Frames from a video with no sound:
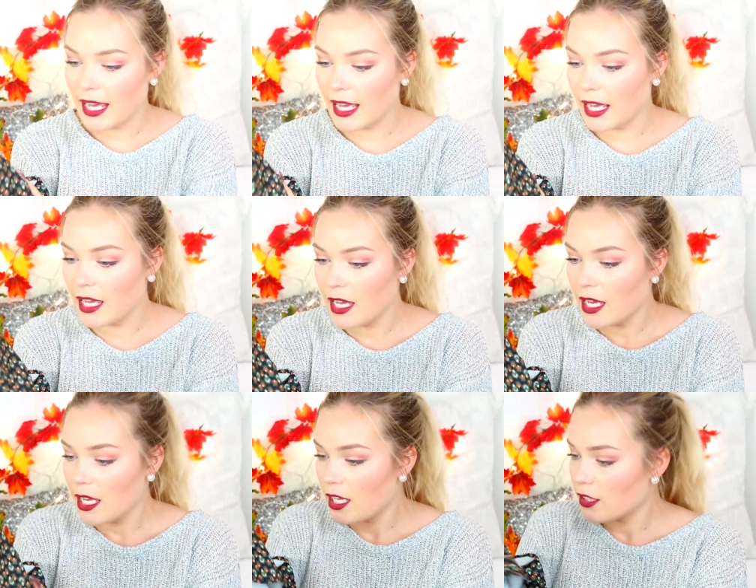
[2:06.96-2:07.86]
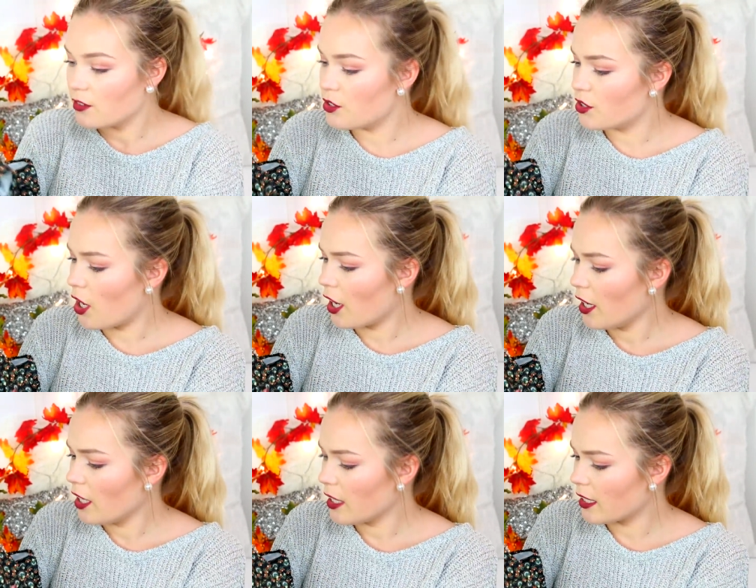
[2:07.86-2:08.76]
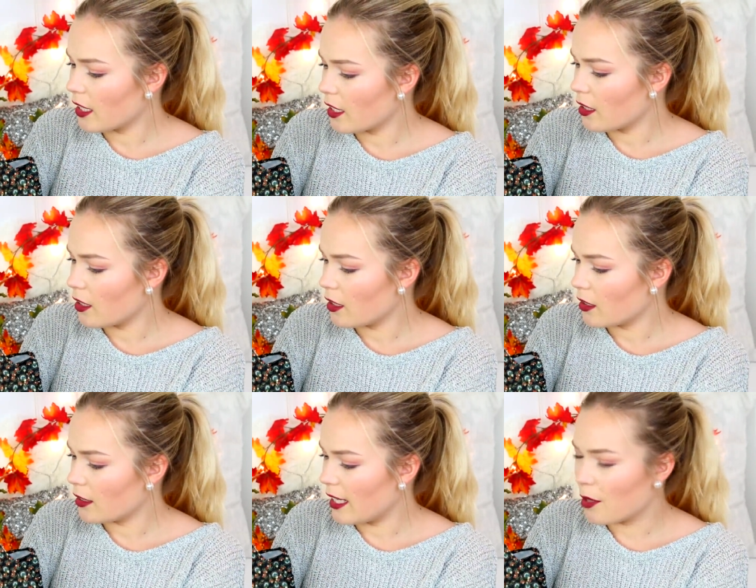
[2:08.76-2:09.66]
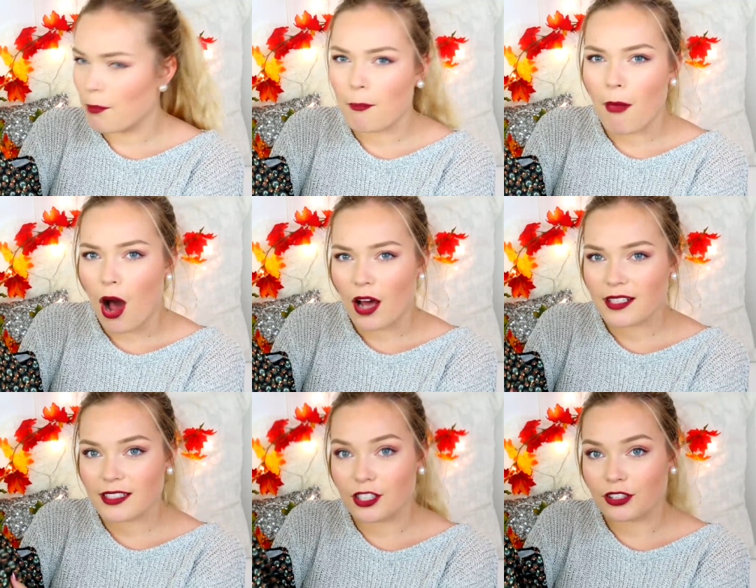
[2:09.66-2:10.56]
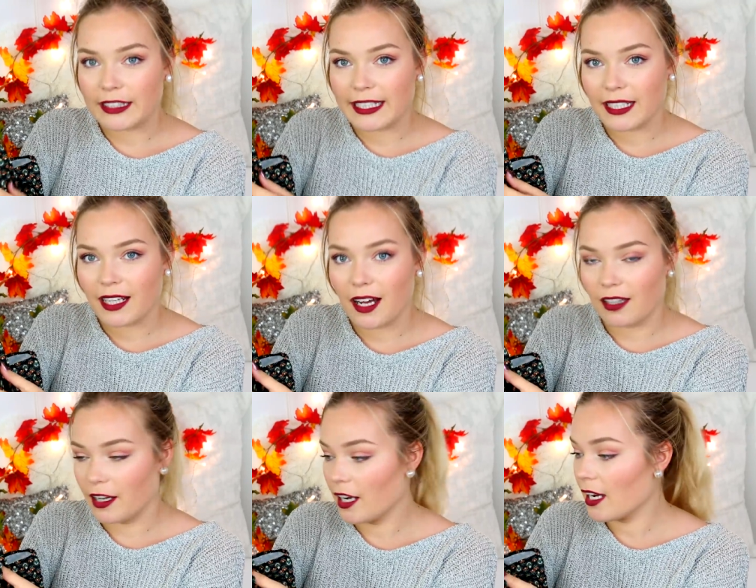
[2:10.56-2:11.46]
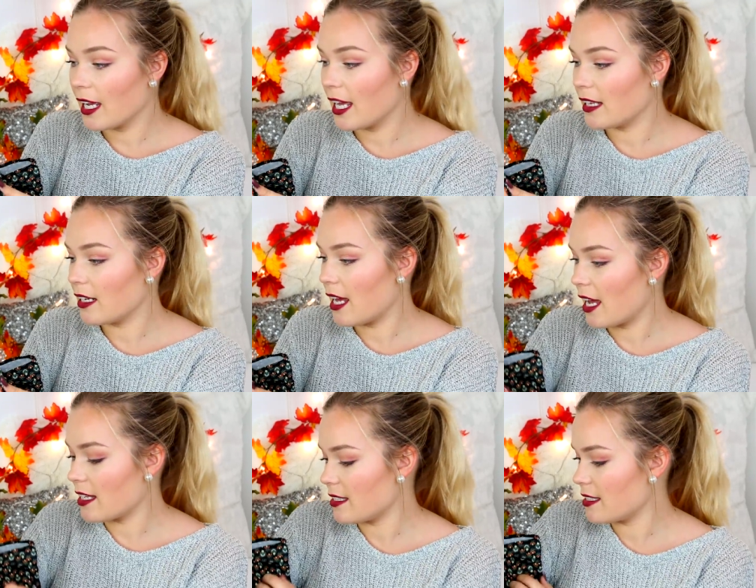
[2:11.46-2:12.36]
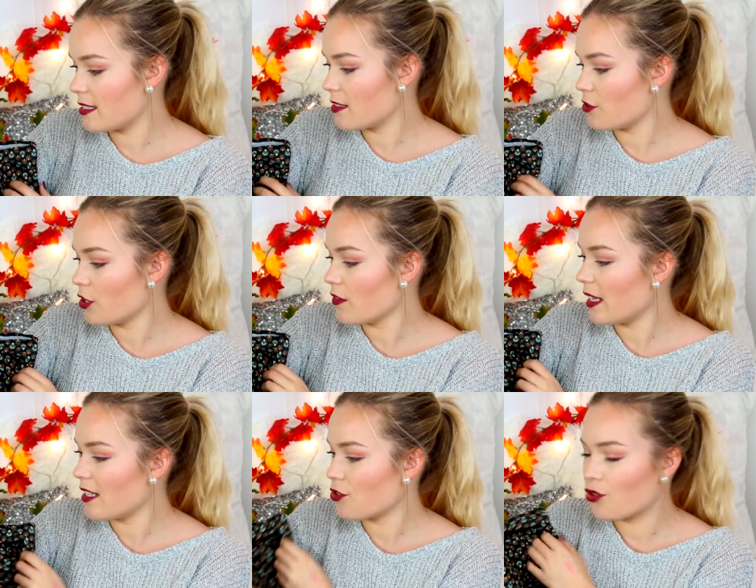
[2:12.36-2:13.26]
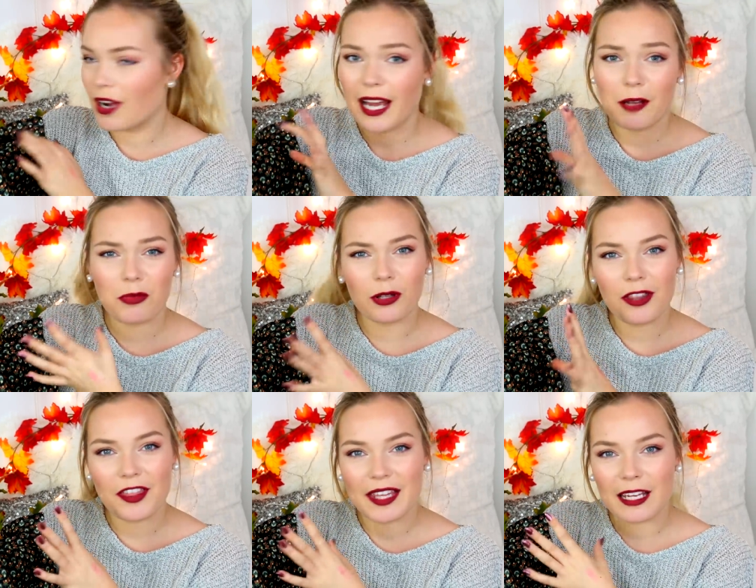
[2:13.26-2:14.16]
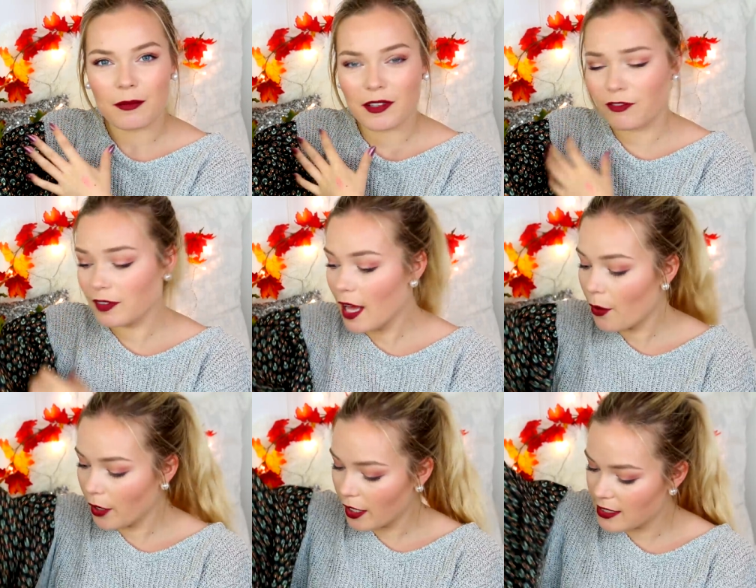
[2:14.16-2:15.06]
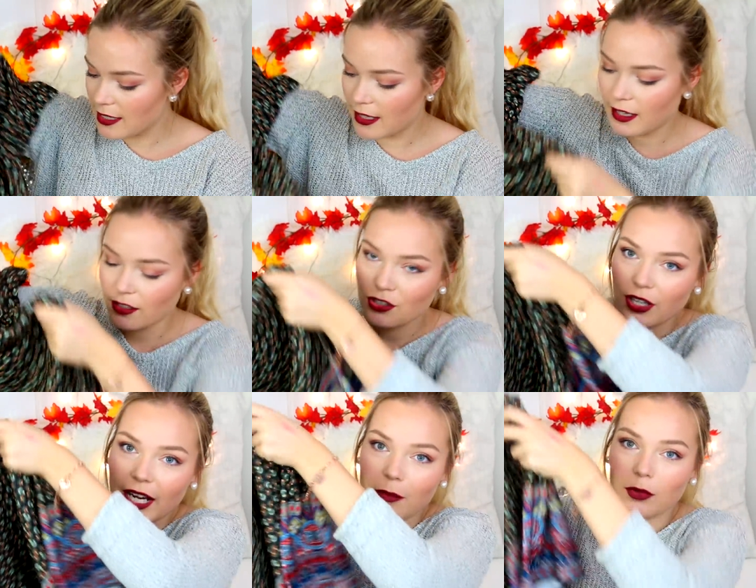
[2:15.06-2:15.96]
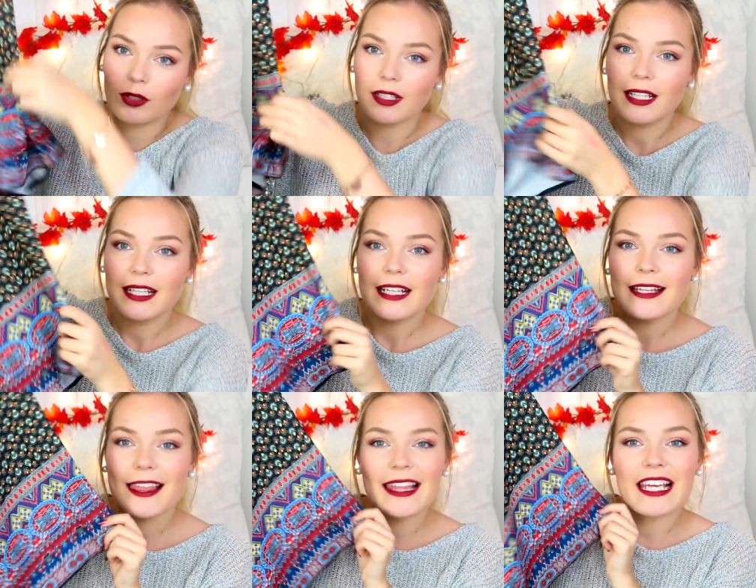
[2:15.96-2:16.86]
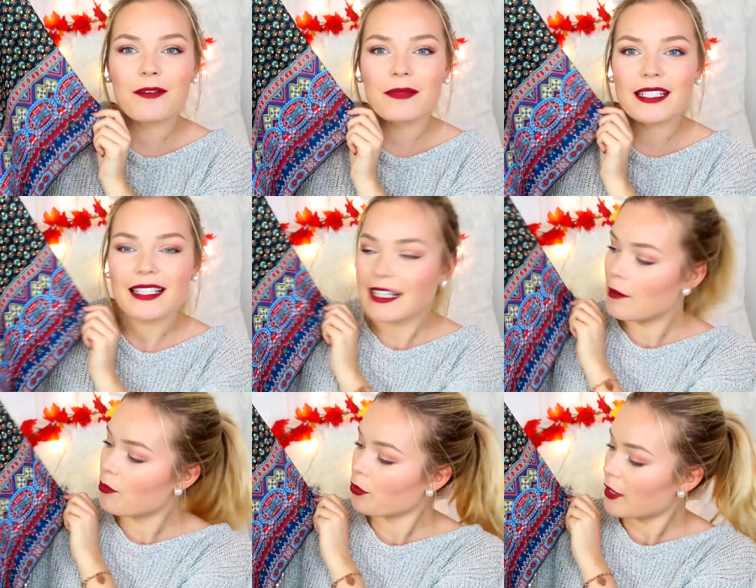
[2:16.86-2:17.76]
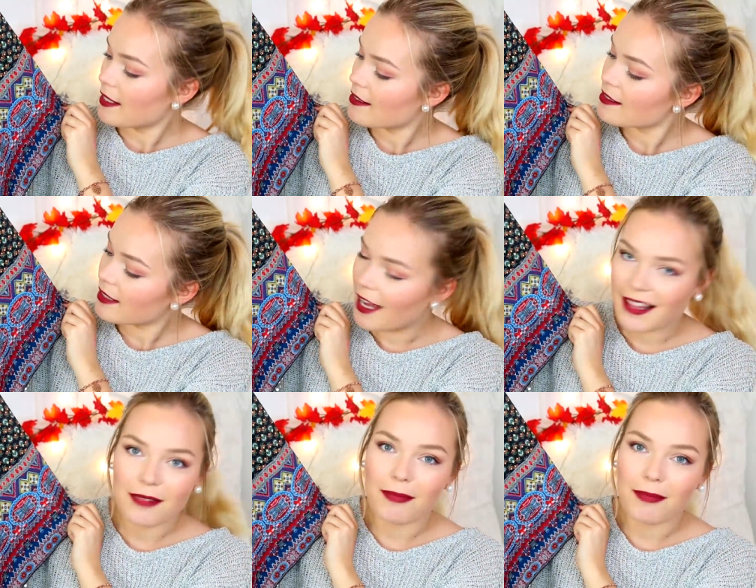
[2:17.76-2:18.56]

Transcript: a dark like moss green color and it has sort of like tribal themed flowers and then the tribal themed print at the